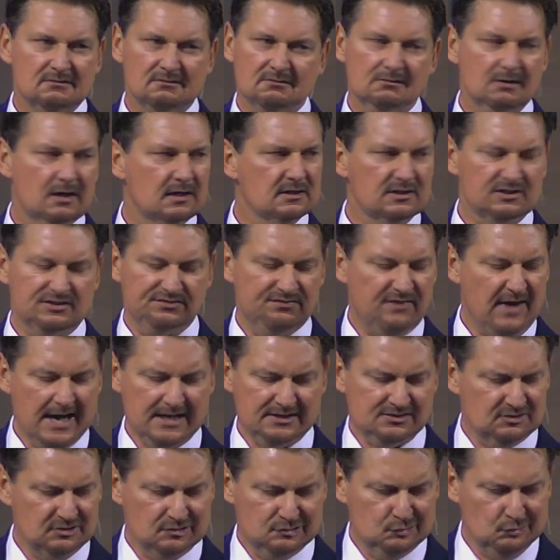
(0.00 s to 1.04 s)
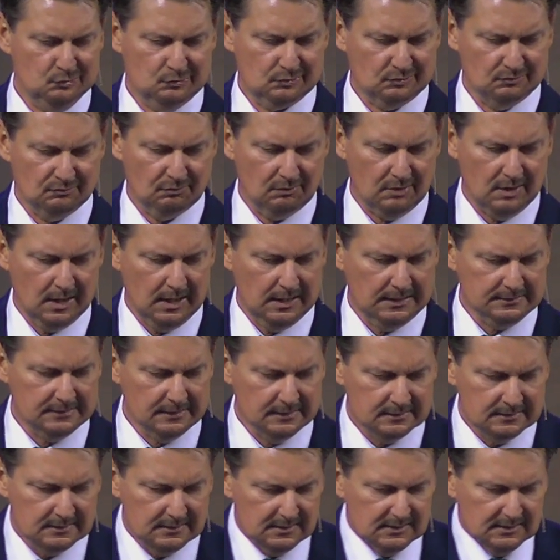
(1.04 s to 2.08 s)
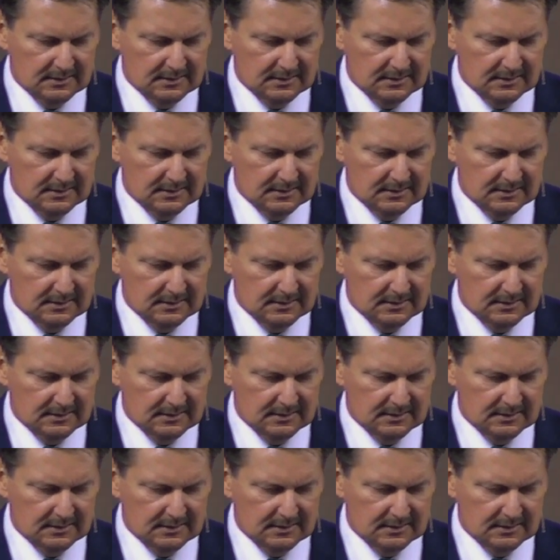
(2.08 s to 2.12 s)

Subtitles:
Run as fast as you can run.